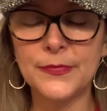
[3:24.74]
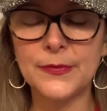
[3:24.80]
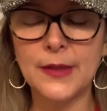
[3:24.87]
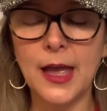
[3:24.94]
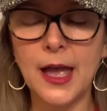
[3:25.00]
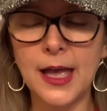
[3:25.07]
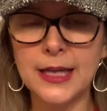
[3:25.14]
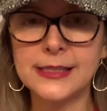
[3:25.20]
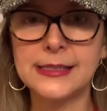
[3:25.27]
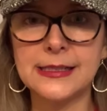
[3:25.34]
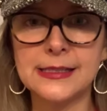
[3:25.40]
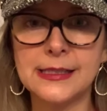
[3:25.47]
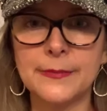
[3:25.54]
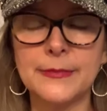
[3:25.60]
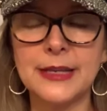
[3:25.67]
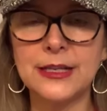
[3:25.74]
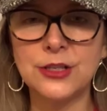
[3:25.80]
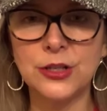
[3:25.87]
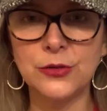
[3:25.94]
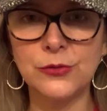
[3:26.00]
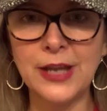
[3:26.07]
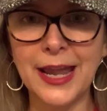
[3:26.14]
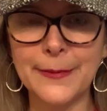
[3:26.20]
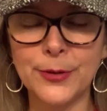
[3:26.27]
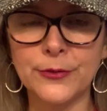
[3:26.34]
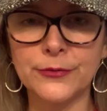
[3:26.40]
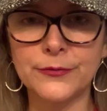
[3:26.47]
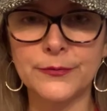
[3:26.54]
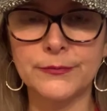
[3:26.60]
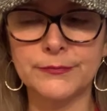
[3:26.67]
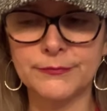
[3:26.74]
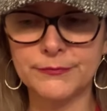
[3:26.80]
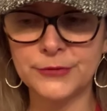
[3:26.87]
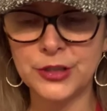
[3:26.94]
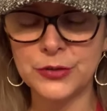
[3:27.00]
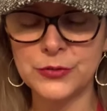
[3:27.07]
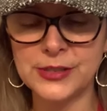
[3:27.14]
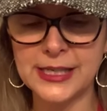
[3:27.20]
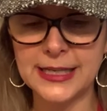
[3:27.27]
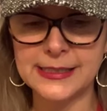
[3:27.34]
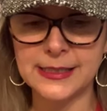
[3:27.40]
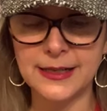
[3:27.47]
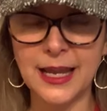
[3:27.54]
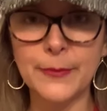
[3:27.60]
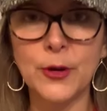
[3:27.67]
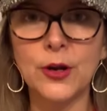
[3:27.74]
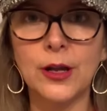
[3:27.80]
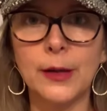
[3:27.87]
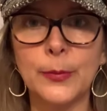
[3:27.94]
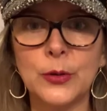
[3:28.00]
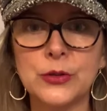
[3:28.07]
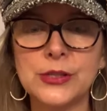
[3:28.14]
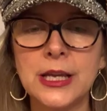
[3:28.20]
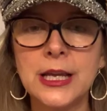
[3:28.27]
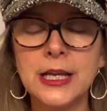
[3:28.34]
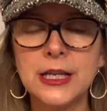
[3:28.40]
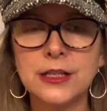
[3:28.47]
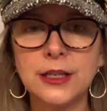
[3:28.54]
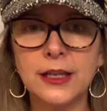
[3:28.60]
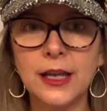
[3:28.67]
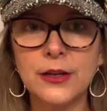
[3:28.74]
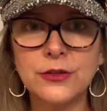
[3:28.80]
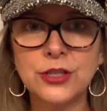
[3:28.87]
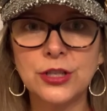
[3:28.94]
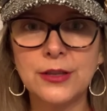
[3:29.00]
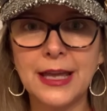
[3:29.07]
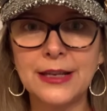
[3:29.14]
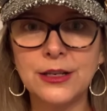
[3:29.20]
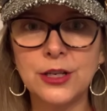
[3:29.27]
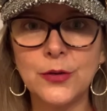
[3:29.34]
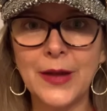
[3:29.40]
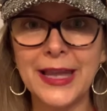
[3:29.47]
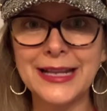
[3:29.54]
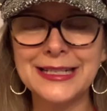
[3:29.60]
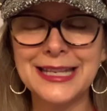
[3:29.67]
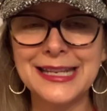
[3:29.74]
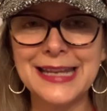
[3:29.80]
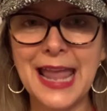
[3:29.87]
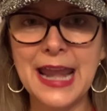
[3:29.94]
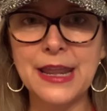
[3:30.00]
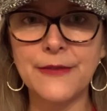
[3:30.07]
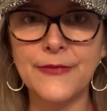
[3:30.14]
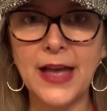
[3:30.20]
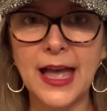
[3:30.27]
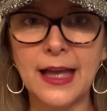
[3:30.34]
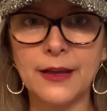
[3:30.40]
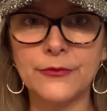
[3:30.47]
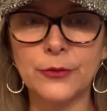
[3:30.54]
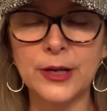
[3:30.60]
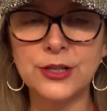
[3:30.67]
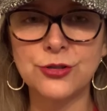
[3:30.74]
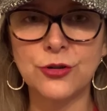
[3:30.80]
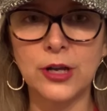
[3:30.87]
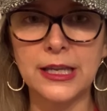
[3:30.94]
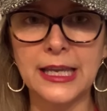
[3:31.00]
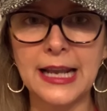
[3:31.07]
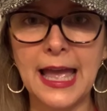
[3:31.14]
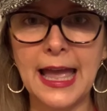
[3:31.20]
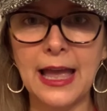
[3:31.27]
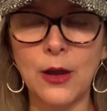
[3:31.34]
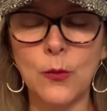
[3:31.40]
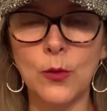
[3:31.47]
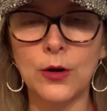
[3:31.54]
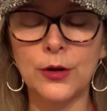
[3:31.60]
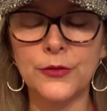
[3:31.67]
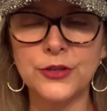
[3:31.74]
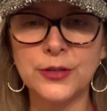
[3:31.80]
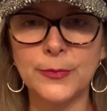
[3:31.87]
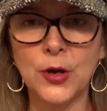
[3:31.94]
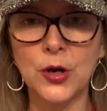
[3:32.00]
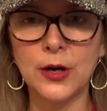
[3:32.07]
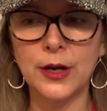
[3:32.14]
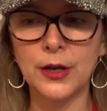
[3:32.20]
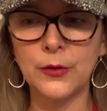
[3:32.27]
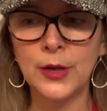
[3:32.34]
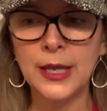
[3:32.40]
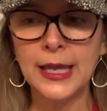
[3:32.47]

us and some two neighbor, two sets of neighbor couples to go to the new 1885 restaurant in Acworth tomorrow.